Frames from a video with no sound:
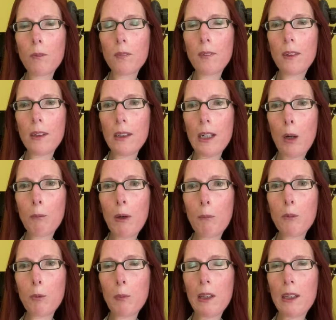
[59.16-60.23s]
come up to
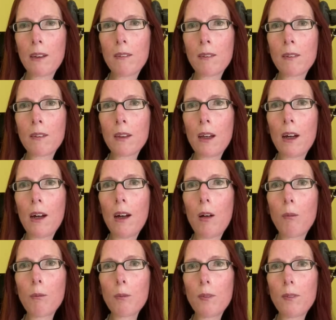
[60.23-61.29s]
me and
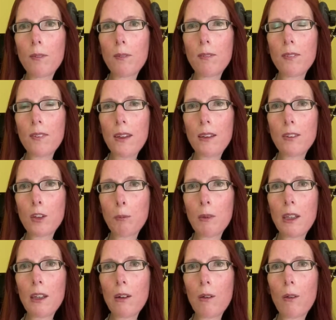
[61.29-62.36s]
said to me
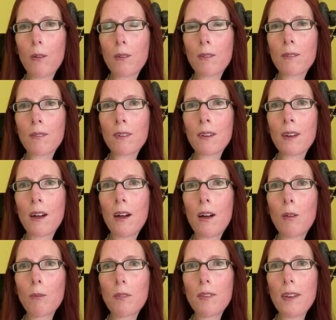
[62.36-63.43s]
or
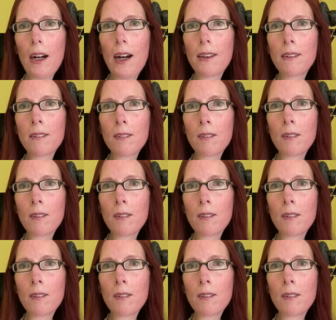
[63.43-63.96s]
done